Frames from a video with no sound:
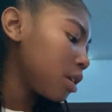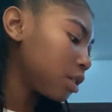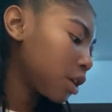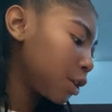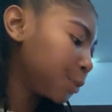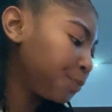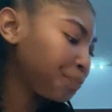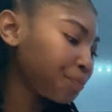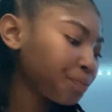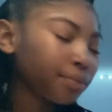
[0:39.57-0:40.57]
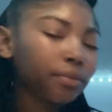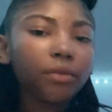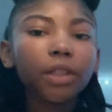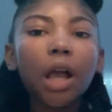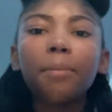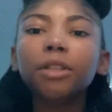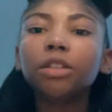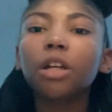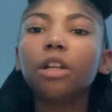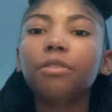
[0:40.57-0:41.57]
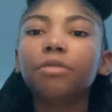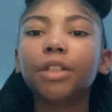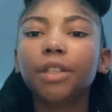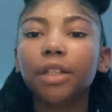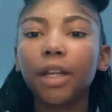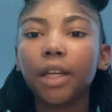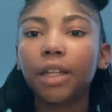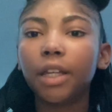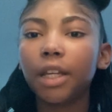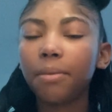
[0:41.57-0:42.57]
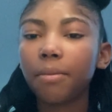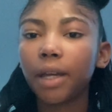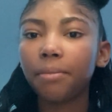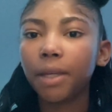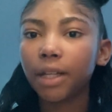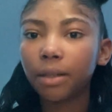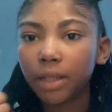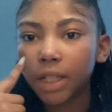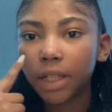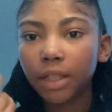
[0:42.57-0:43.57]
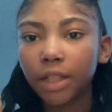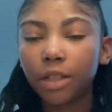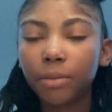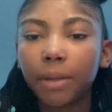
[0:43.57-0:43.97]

so i'm gonna start off with like getting my makeup done and do